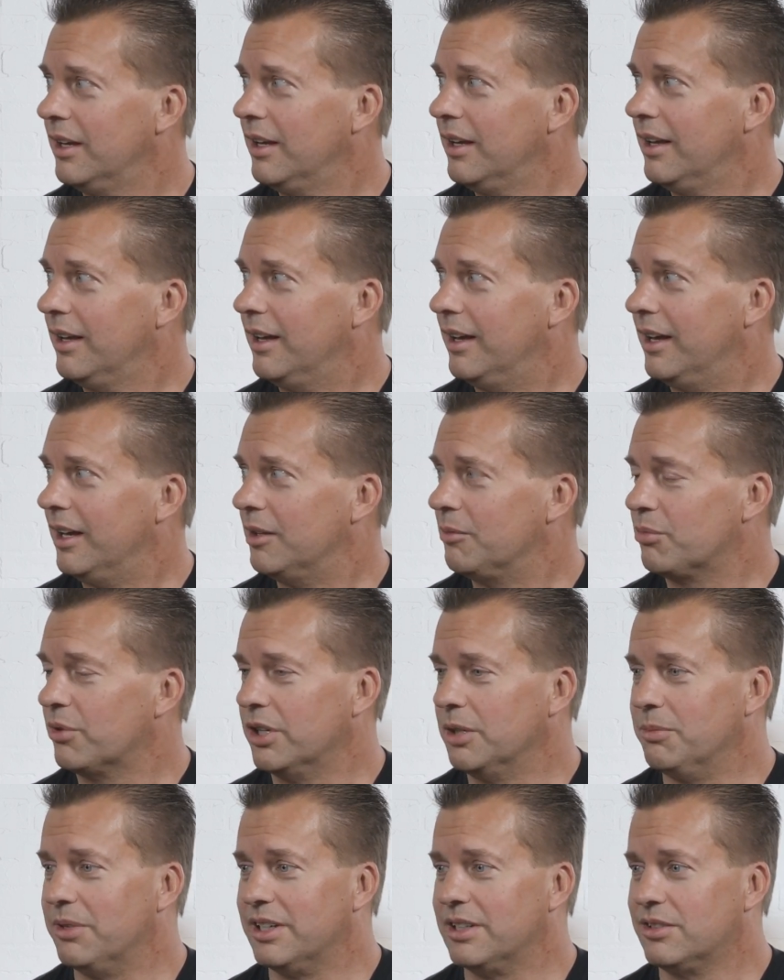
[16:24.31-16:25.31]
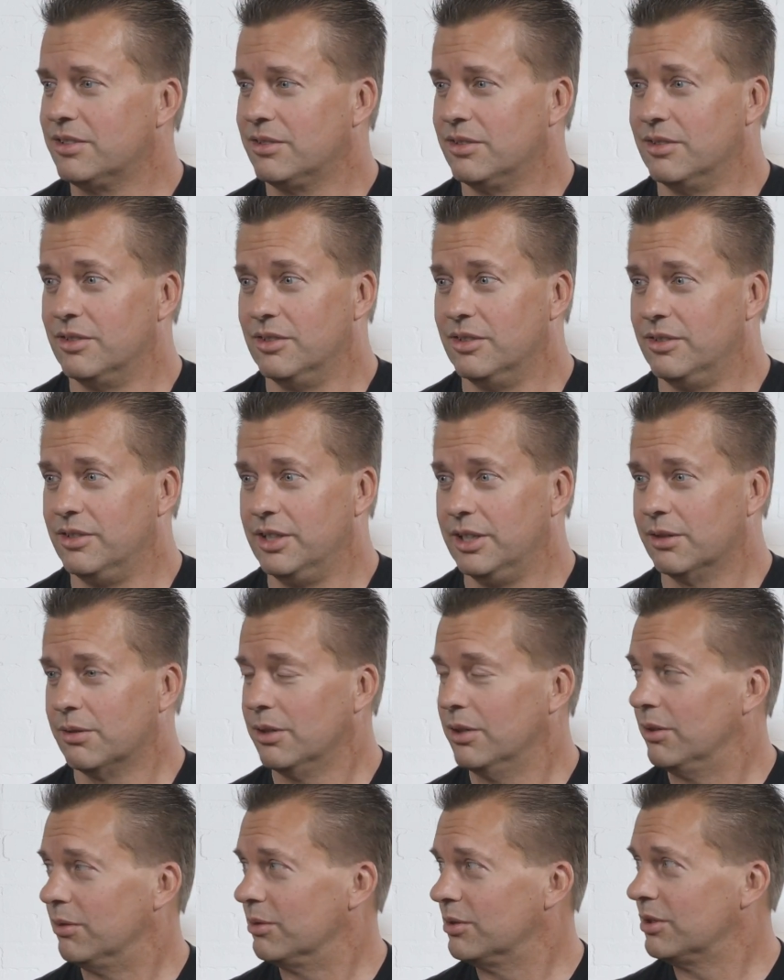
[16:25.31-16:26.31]
and pretty much
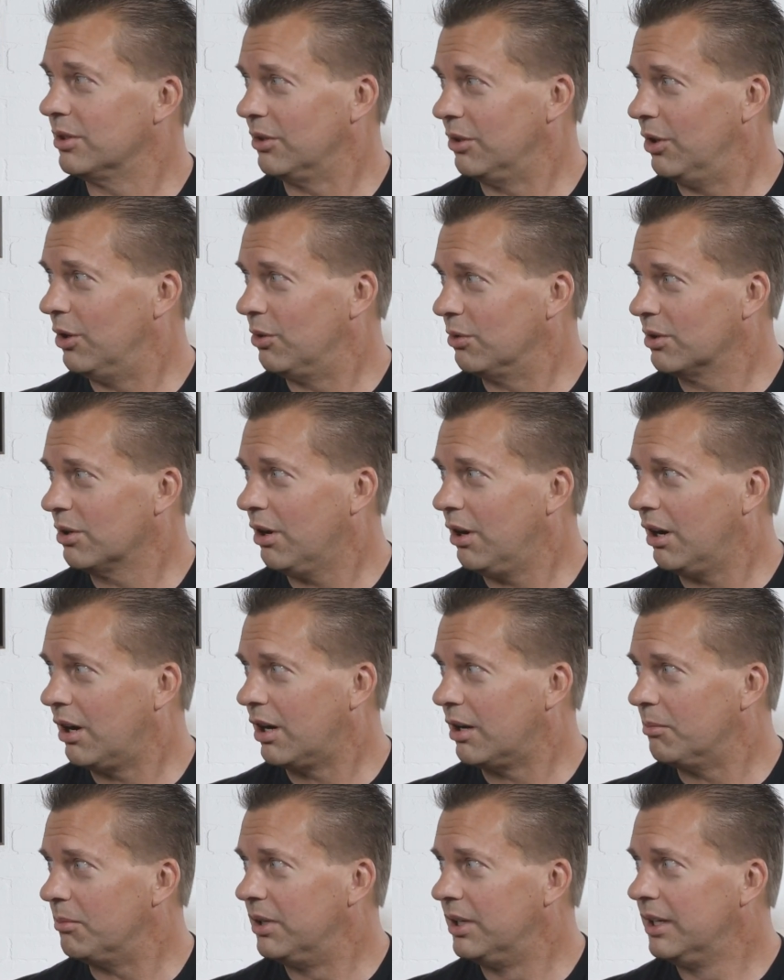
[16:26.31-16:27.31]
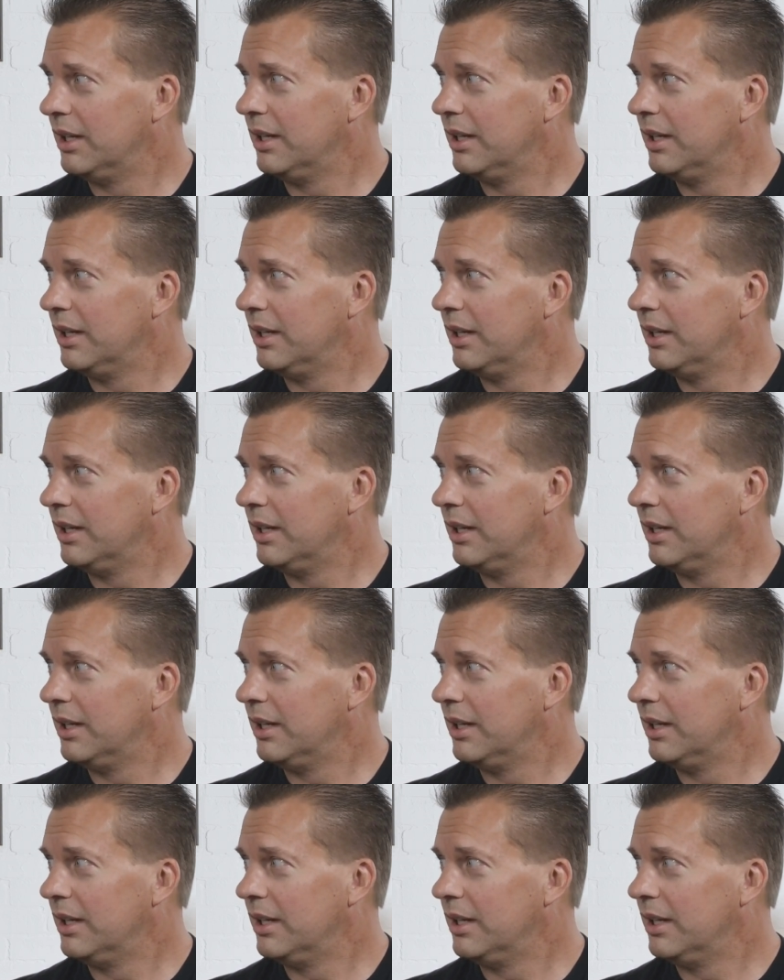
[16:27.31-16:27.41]
0 to low carb.